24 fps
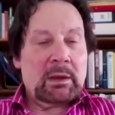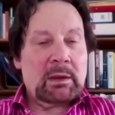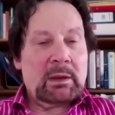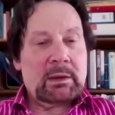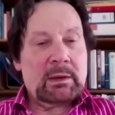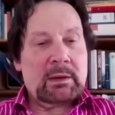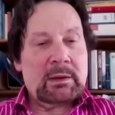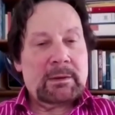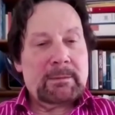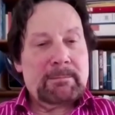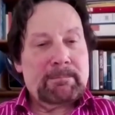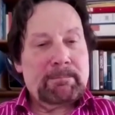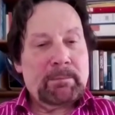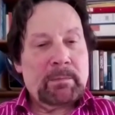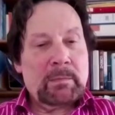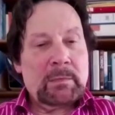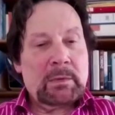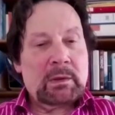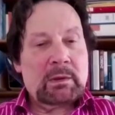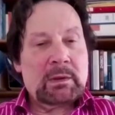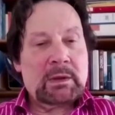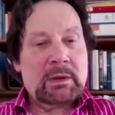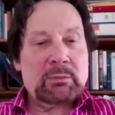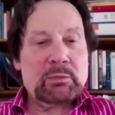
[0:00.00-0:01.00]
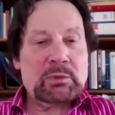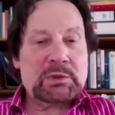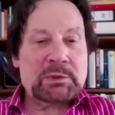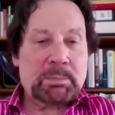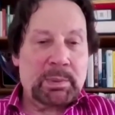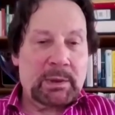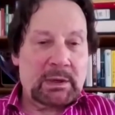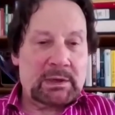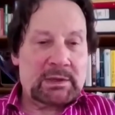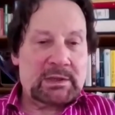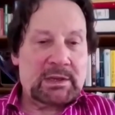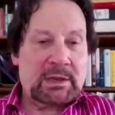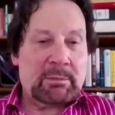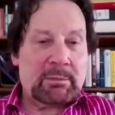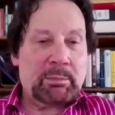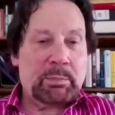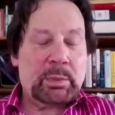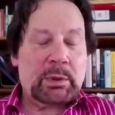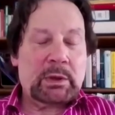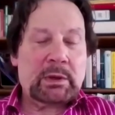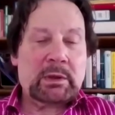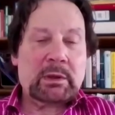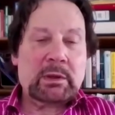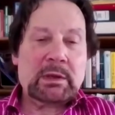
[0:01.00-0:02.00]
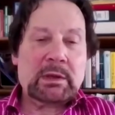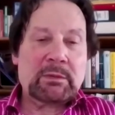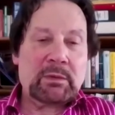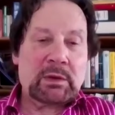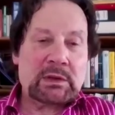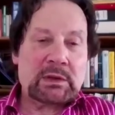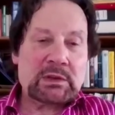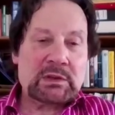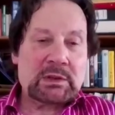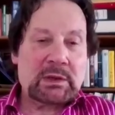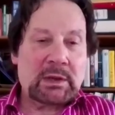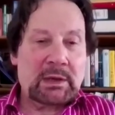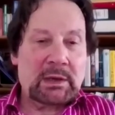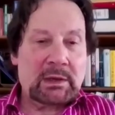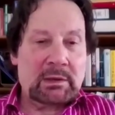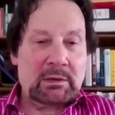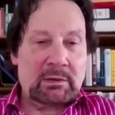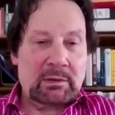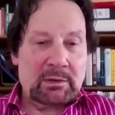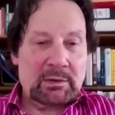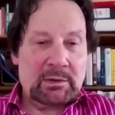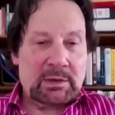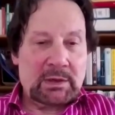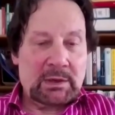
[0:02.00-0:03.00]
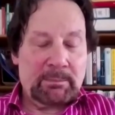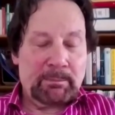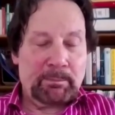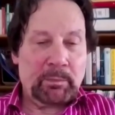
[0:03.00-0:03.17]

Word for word: Um, that was picked up by the Evening Standard,